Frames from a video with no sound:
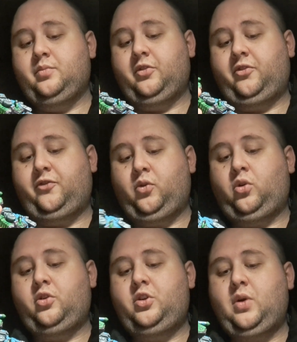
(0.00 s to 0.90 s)

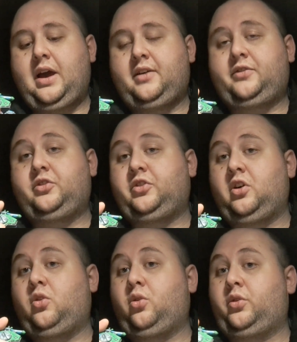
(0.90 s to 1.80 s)
before you have to
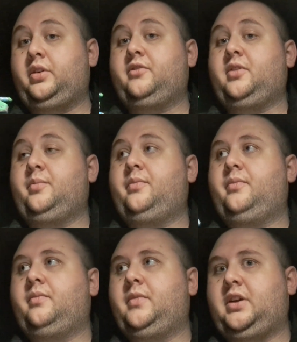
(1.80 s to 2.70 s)
start ordering from
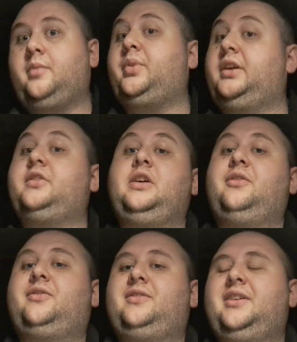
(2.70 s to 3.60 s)
the company
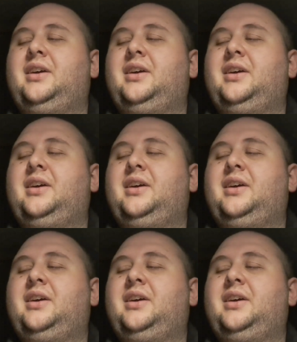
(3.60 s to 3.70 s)
itself.